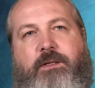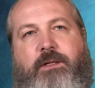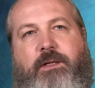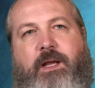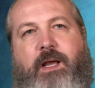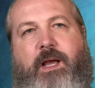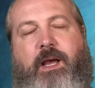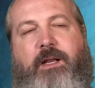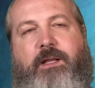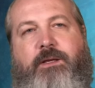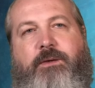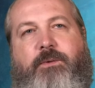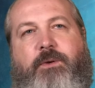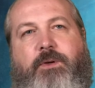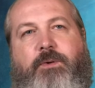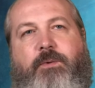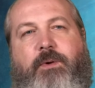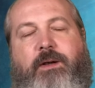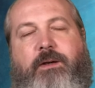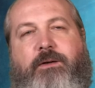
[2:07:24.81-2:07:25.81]
adequate
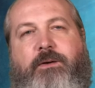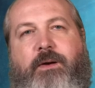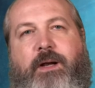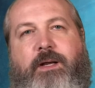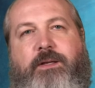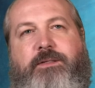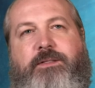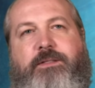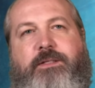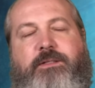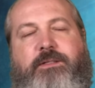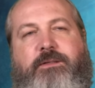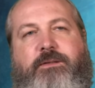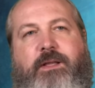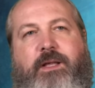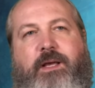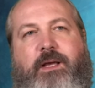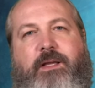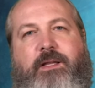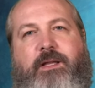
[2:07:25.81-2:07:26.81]
grounds to do
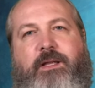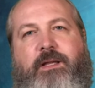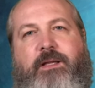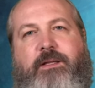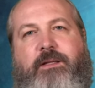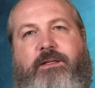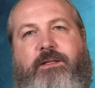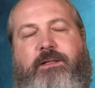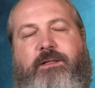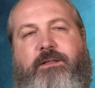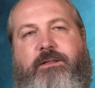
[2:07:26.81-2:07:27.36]
that, and